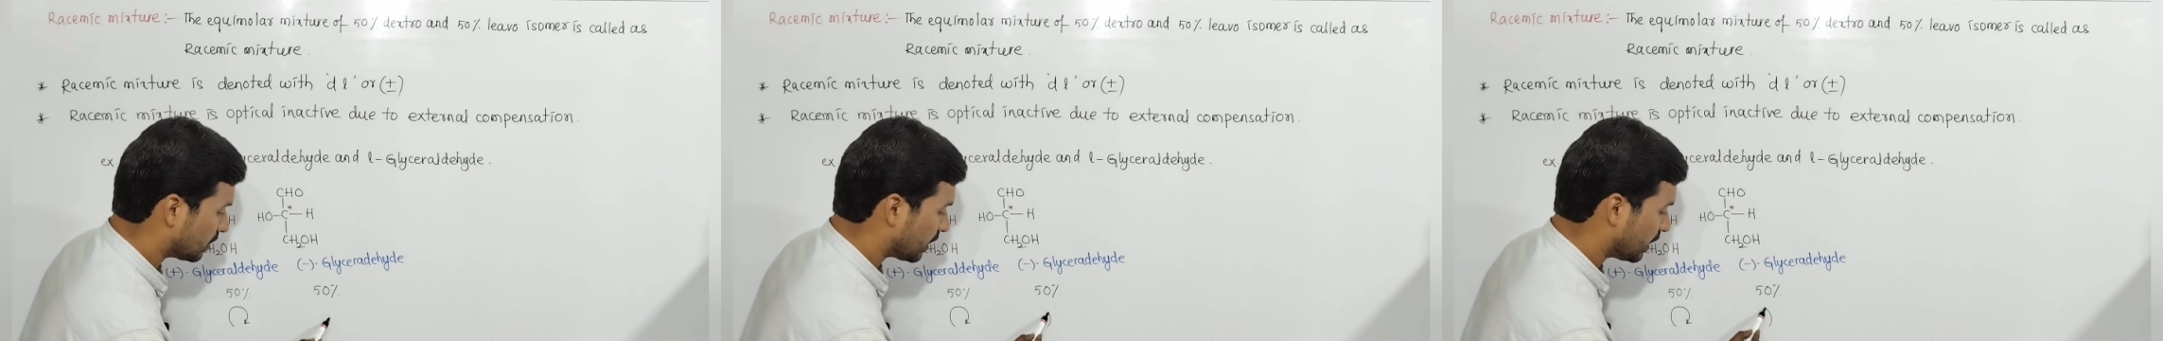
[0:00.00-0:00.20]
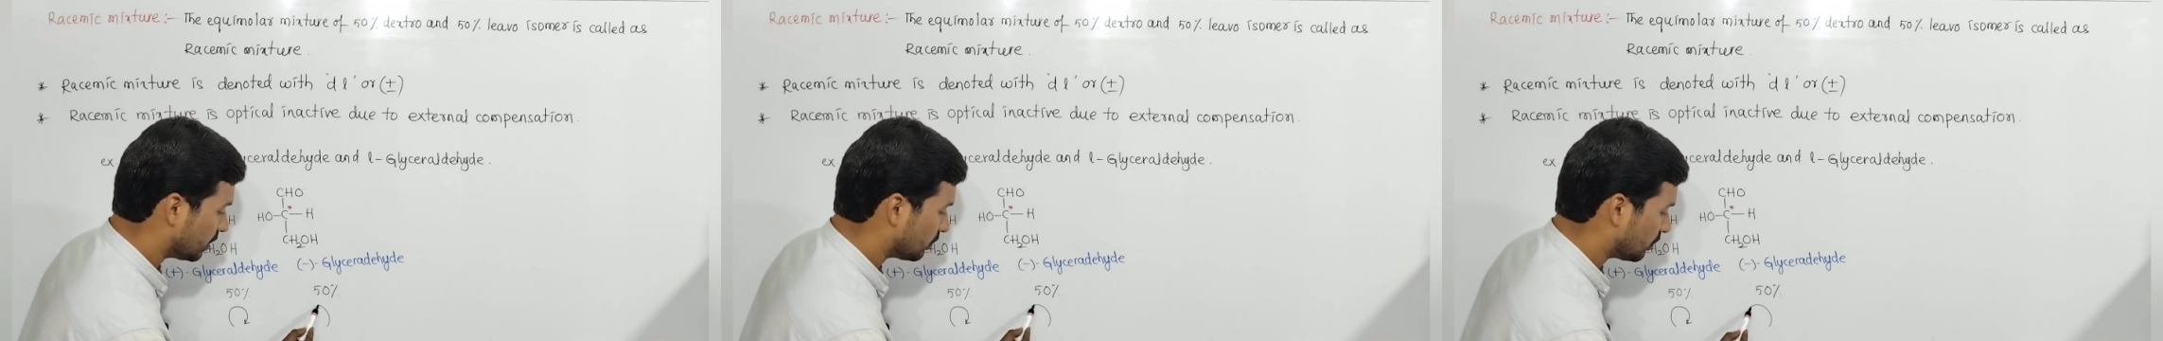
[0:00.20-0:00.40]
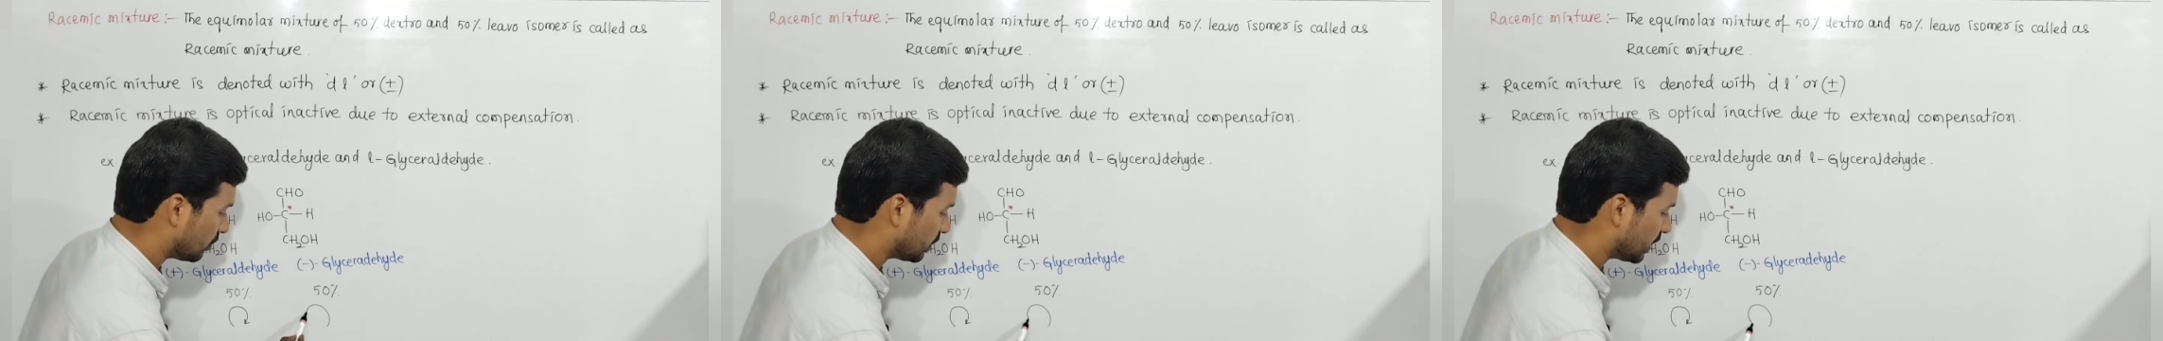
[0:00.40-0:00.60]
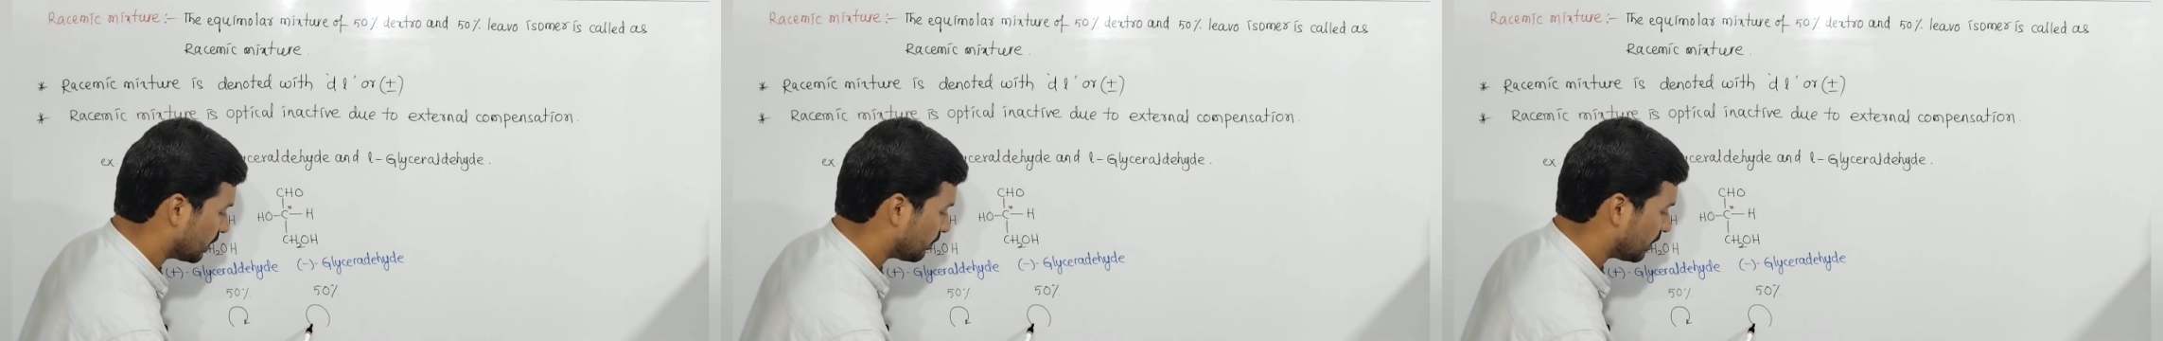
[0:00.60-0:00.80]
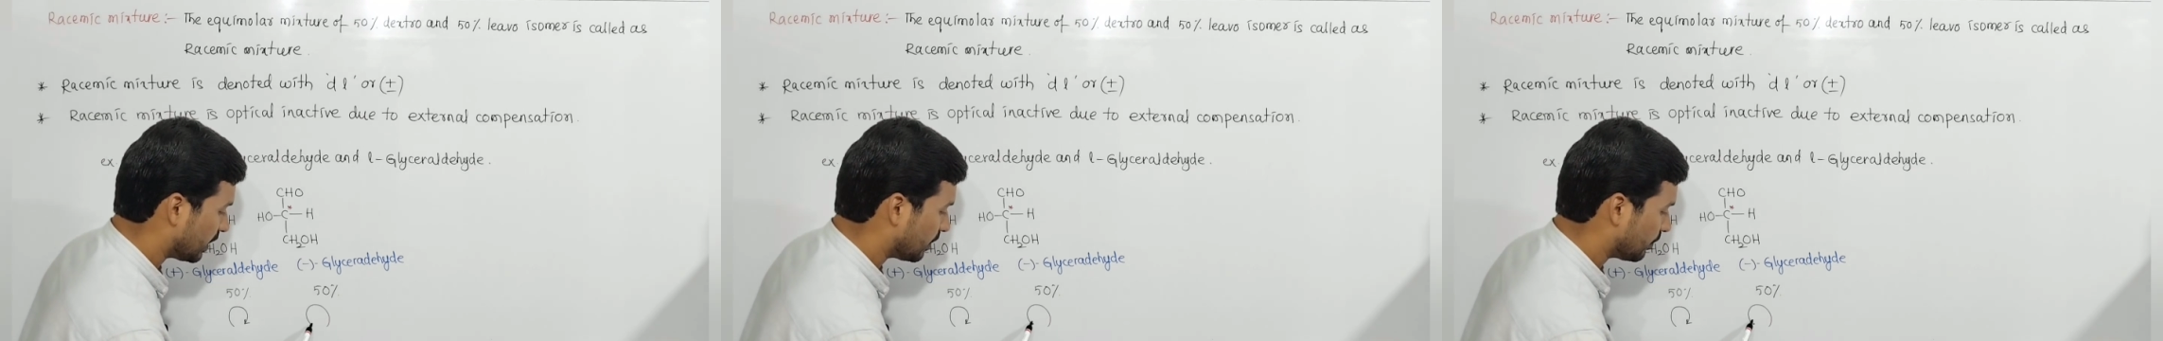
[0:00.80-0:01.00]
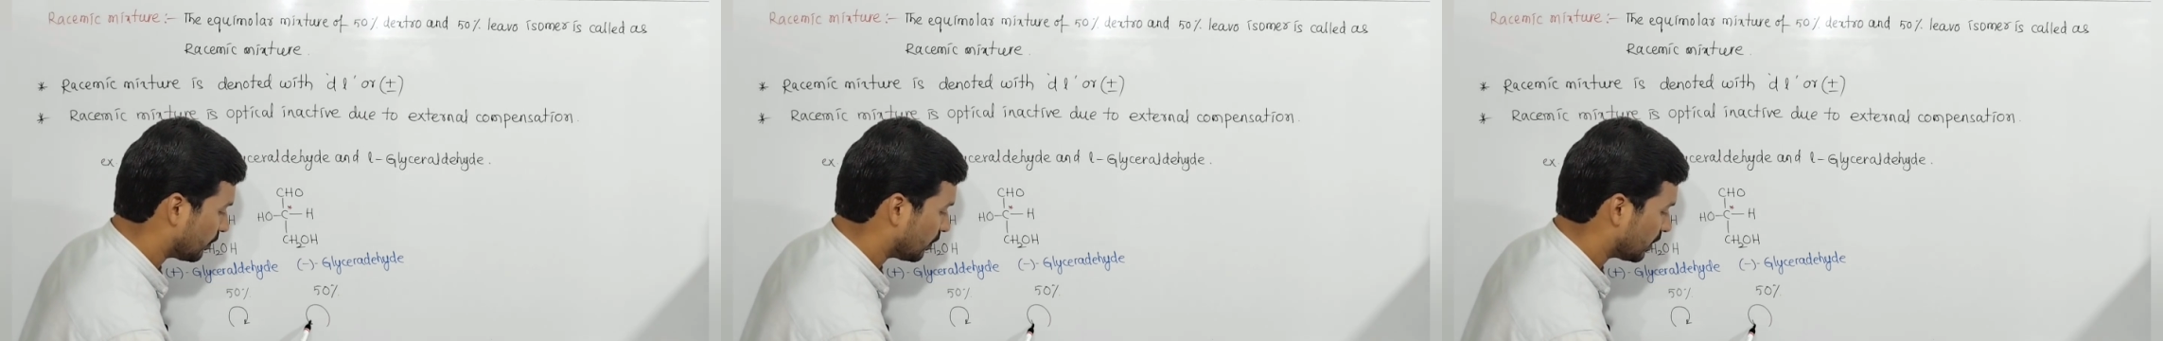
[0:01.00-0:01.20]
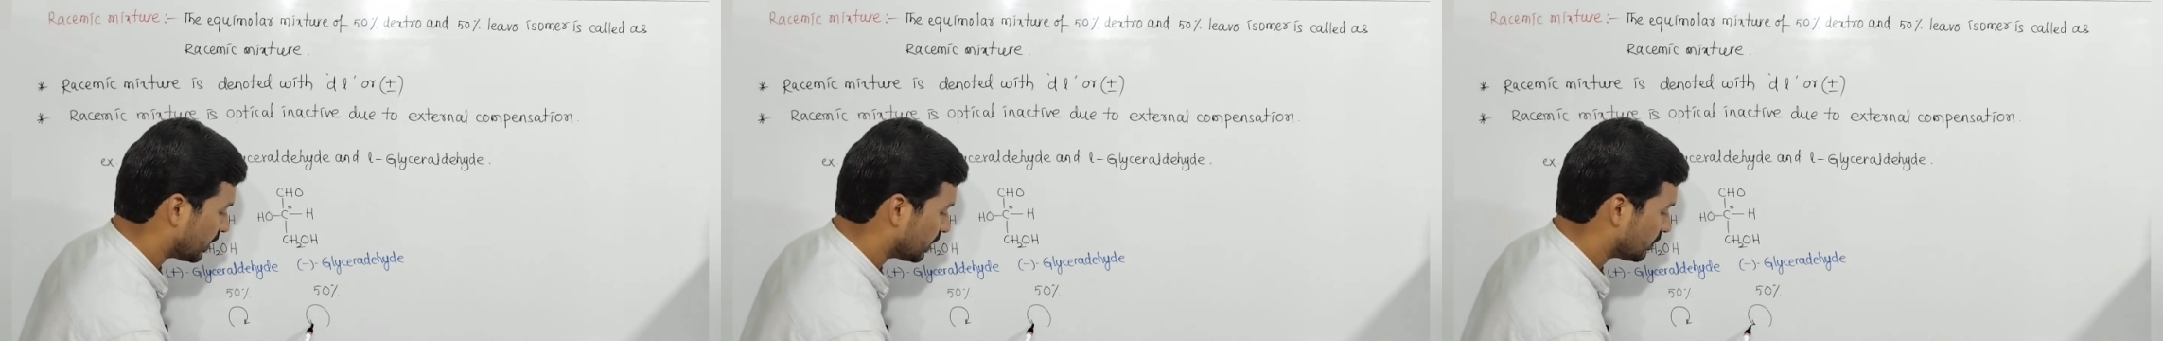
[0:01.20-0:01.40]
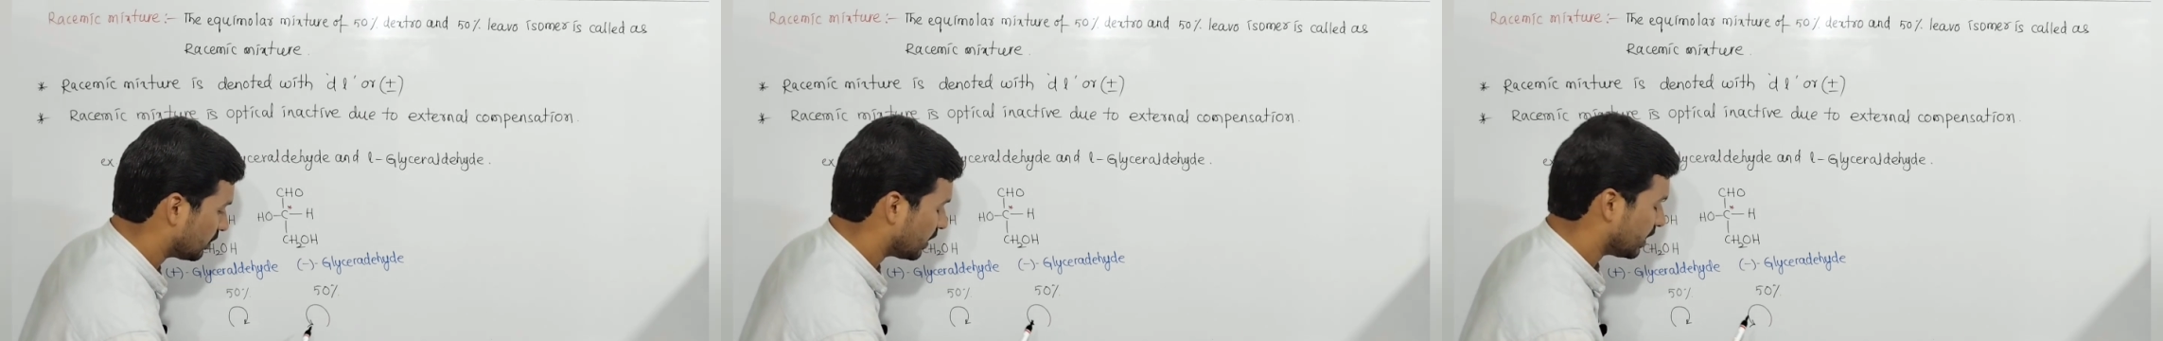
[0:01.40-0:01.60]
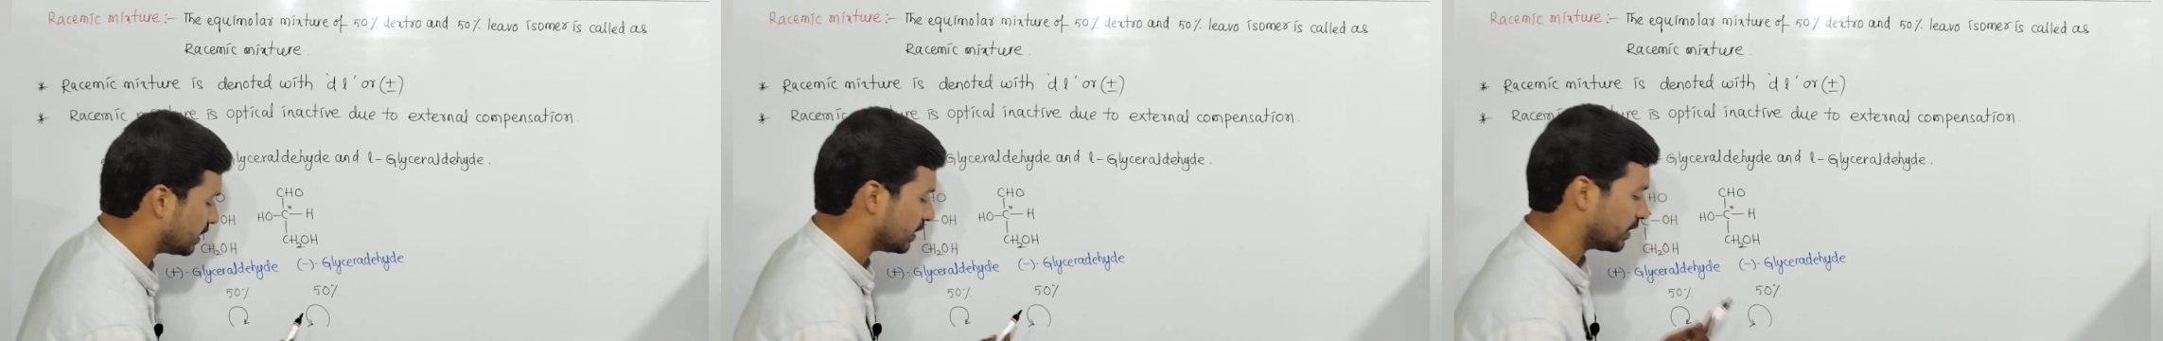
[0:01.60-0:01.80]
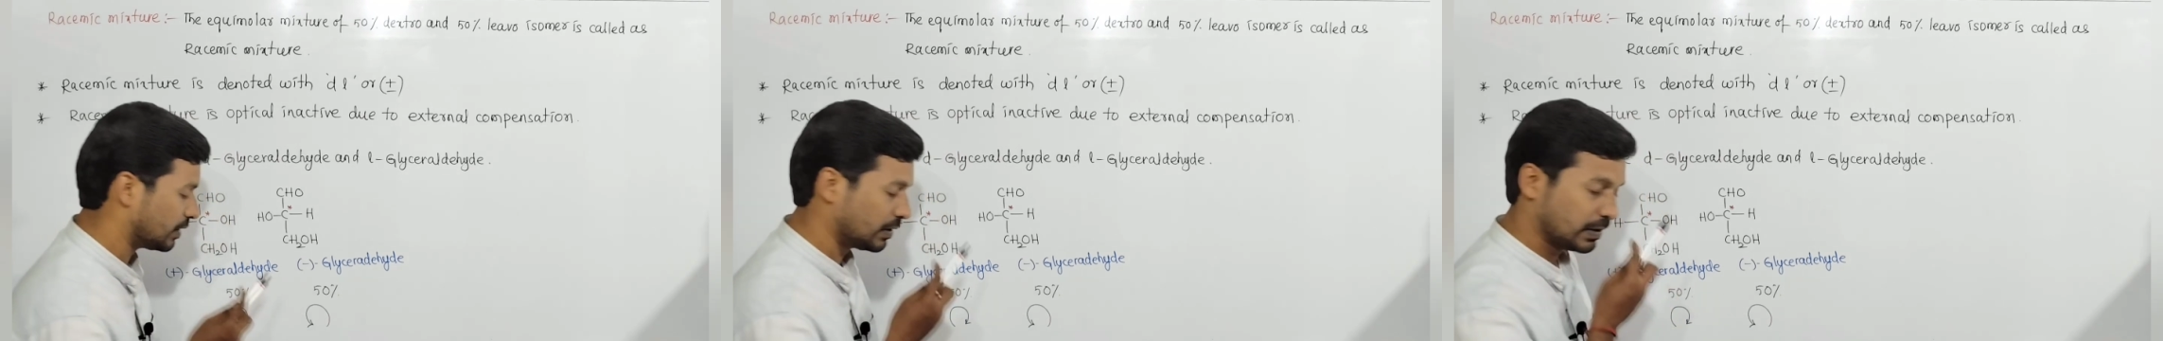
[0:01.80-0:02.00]
try to rotate plane polarized light
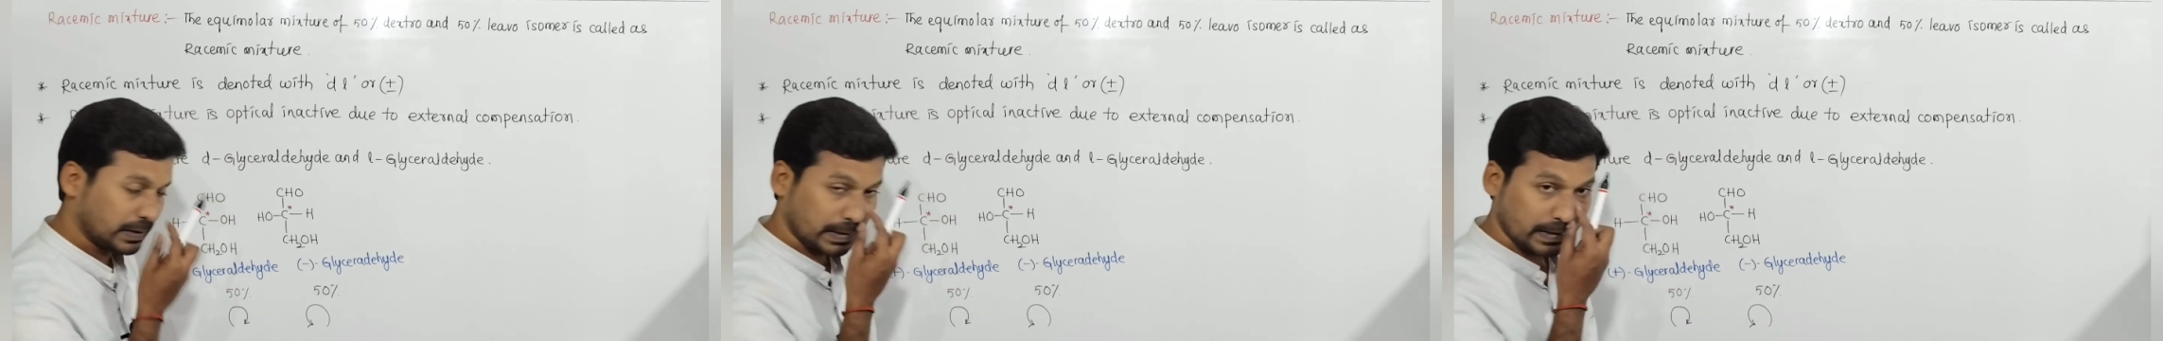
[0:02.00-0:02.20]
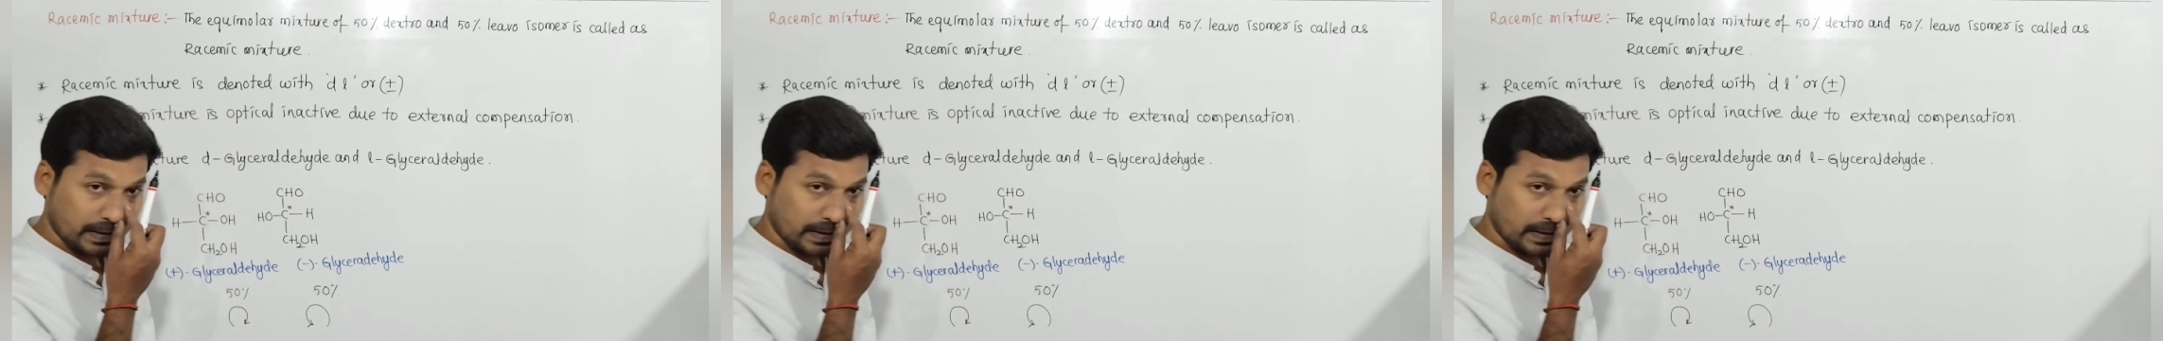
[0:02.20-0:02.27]
in